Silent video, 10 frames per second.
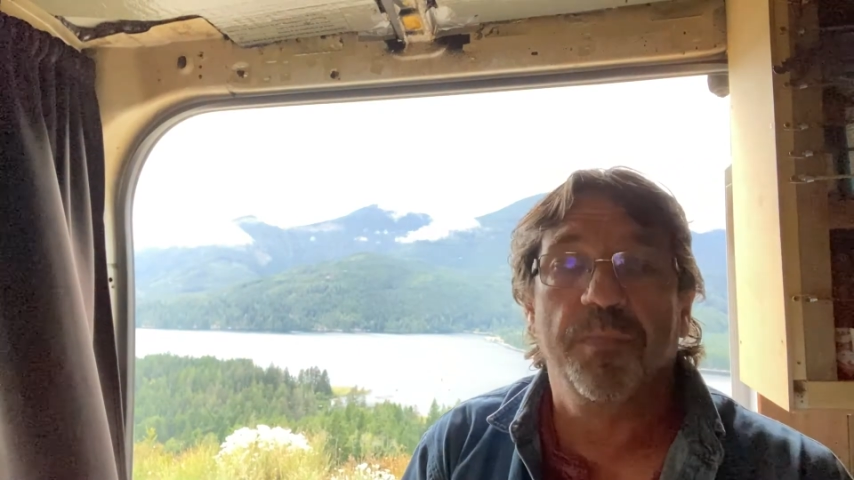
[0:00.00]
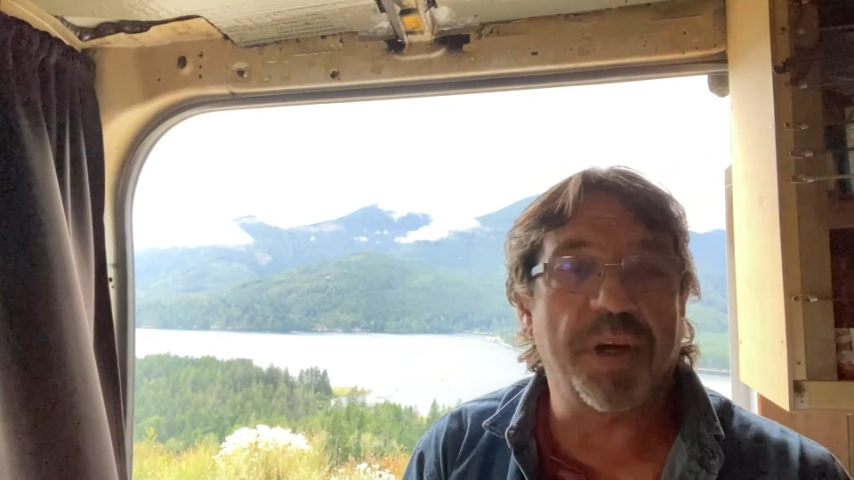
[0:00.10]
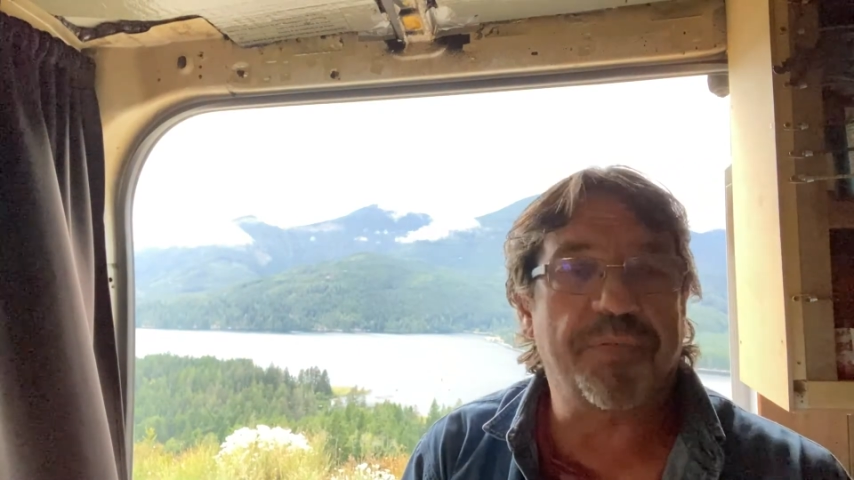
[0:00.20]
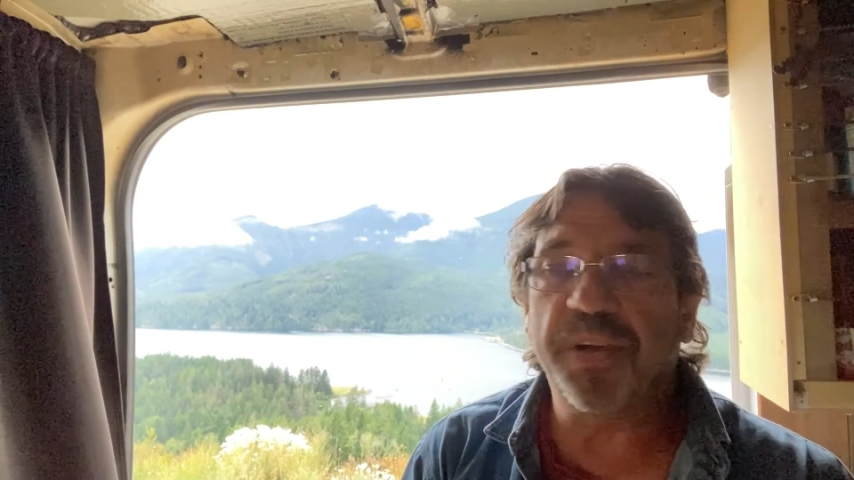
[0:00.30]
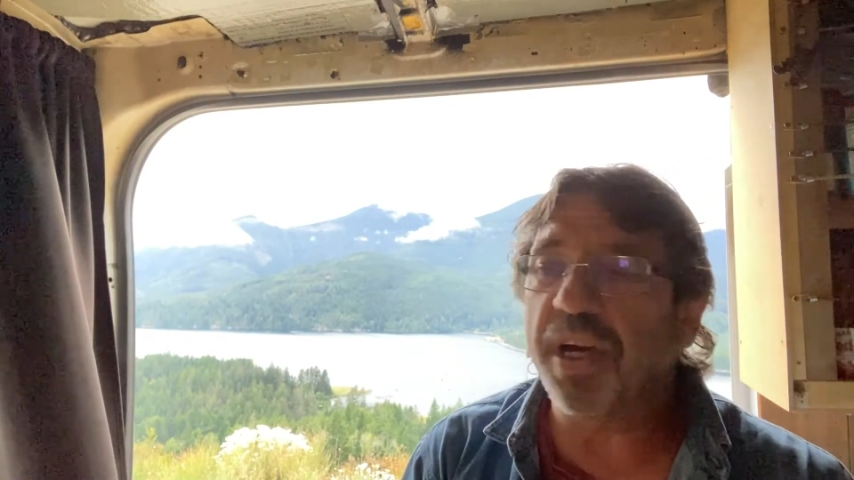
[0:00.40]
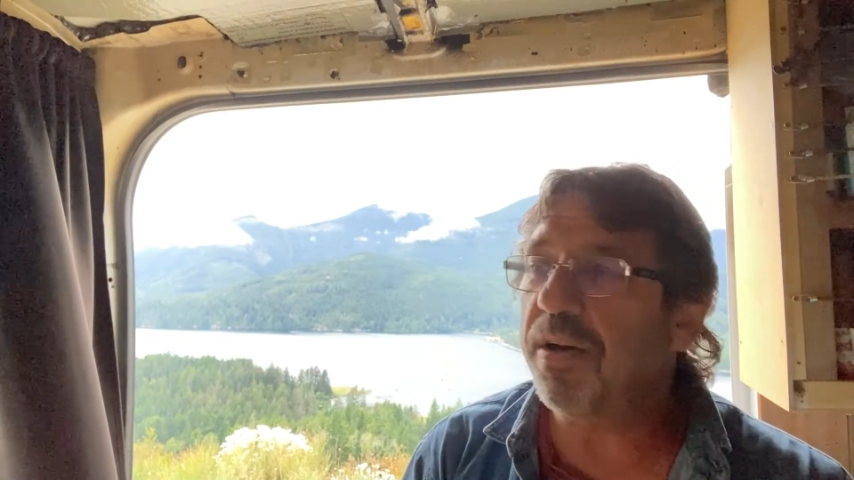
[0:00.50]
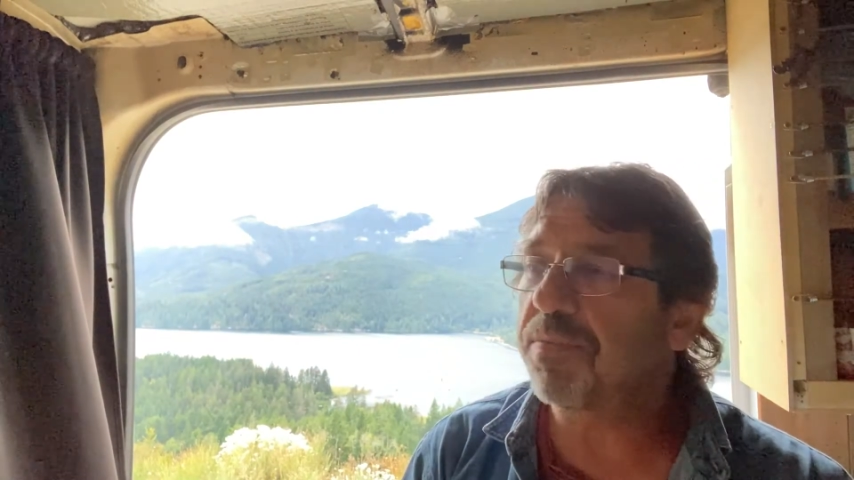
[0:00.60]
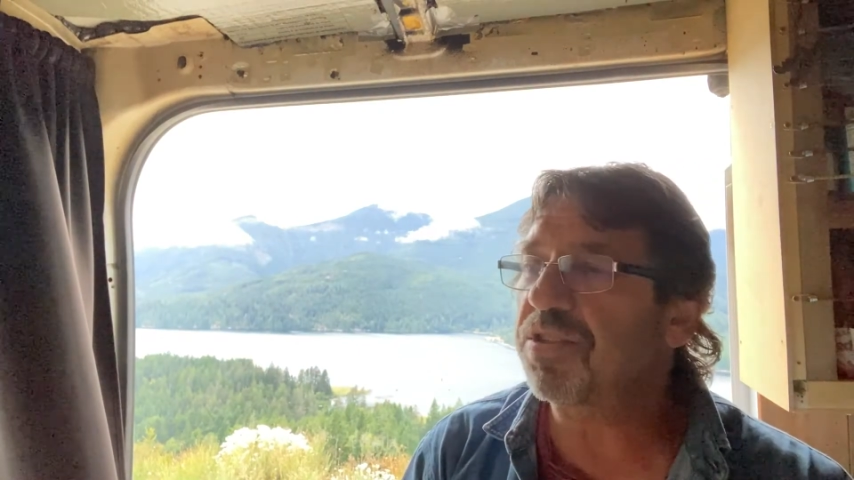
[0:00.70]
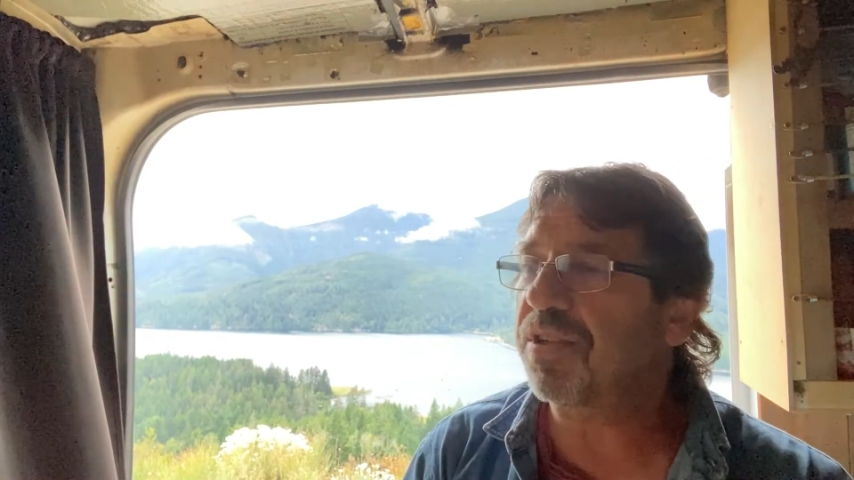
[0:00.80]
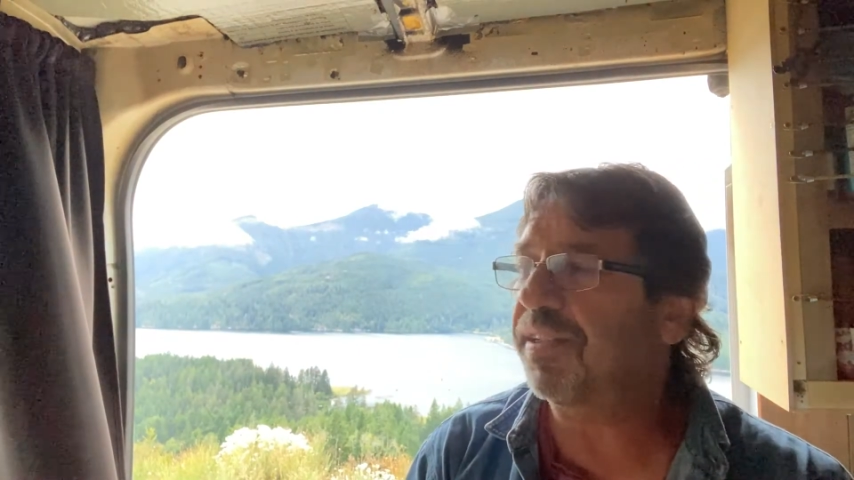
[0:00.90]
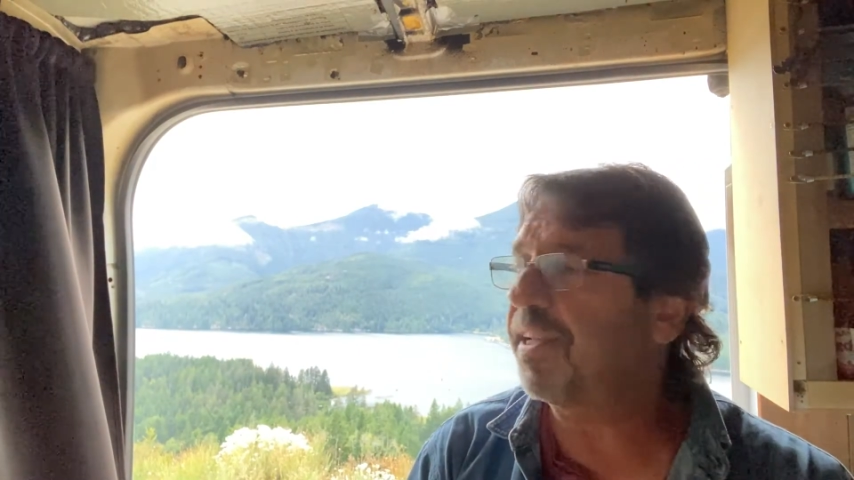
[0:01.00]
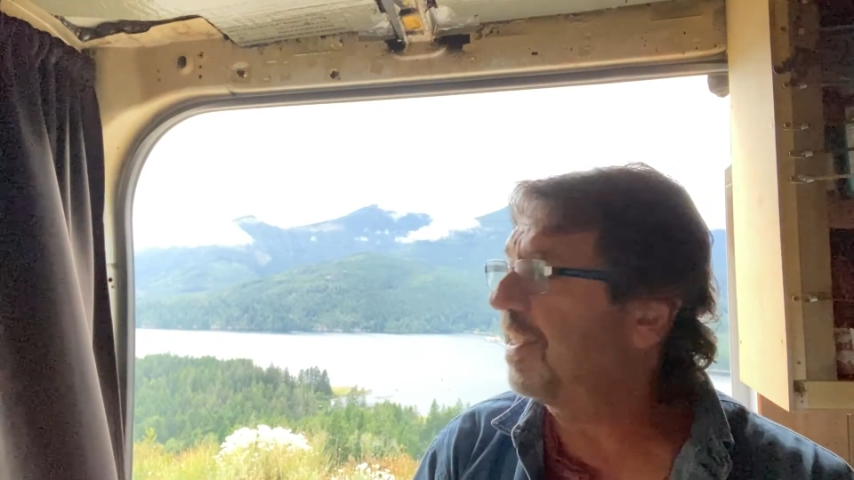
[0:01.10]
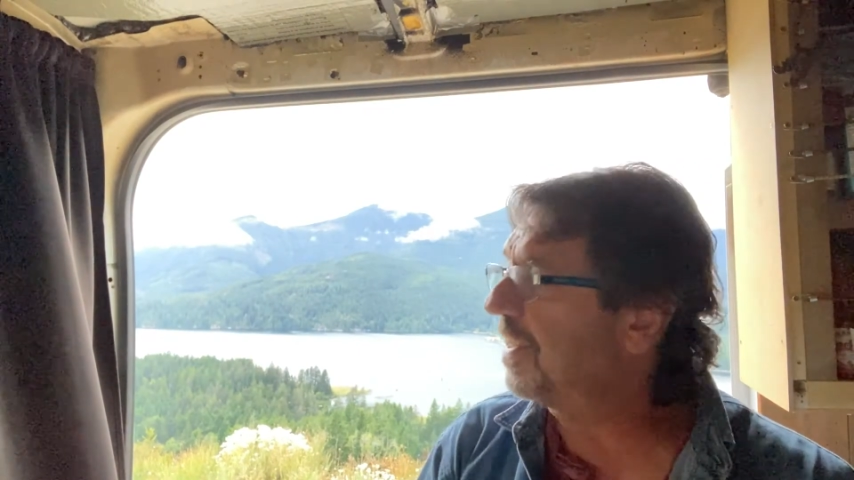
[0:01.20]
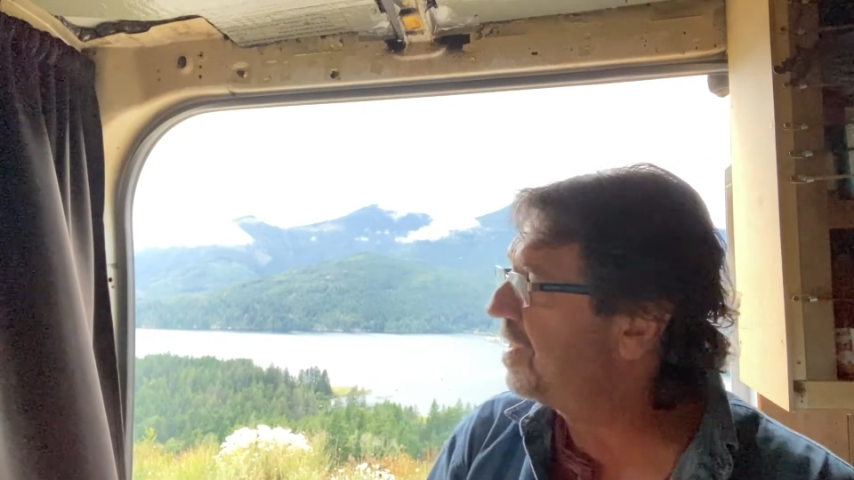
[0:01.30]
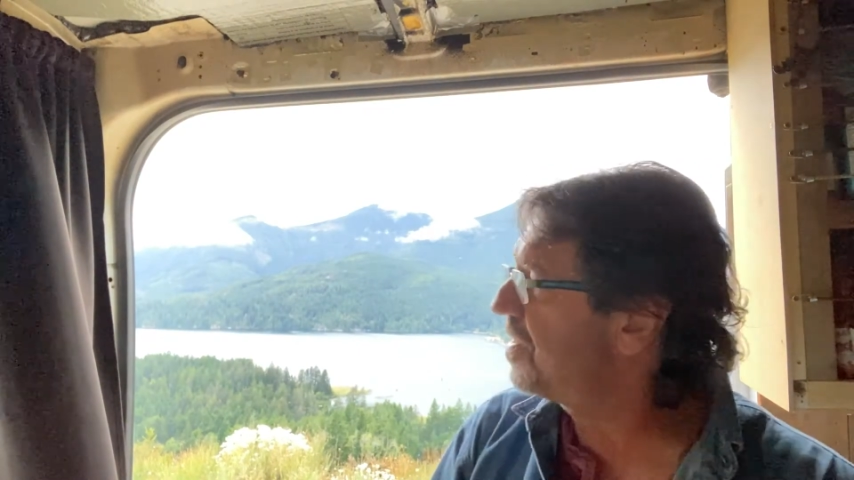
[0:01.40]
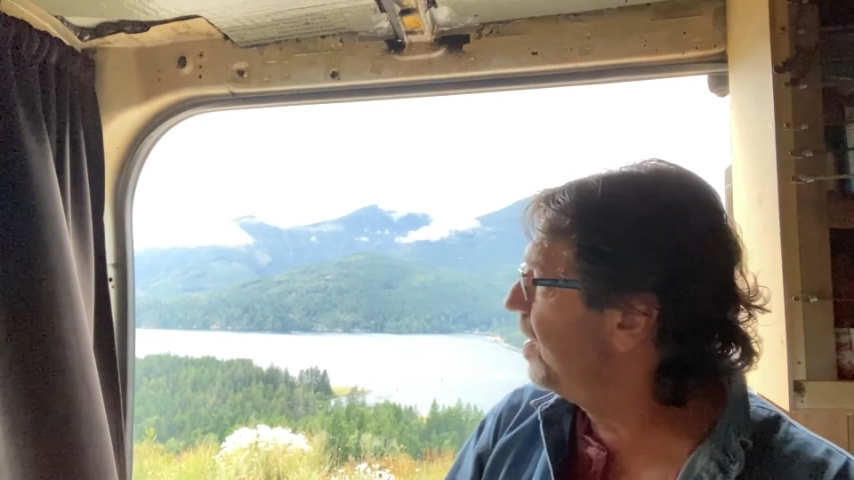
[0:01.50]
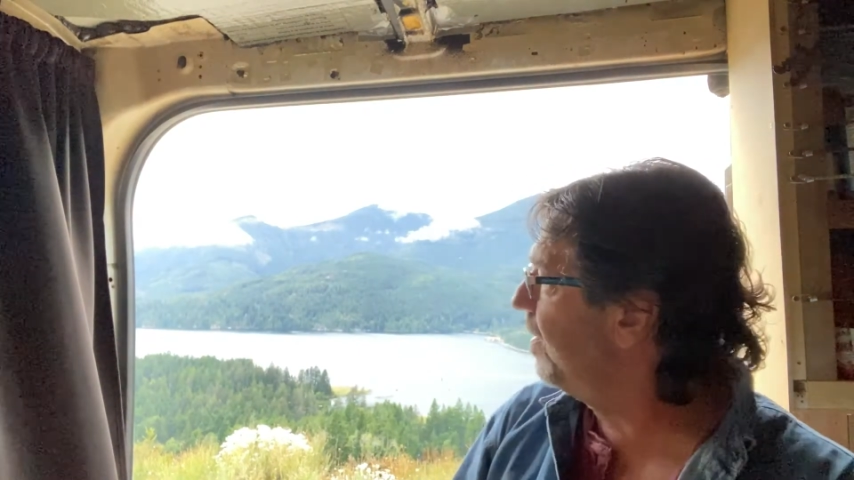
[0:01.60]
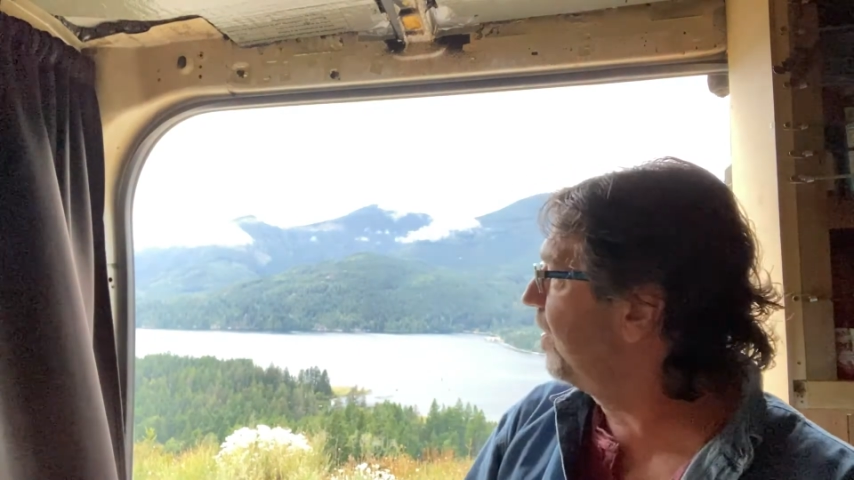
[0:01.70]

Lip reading: But for now, I'm just gonna take it easy here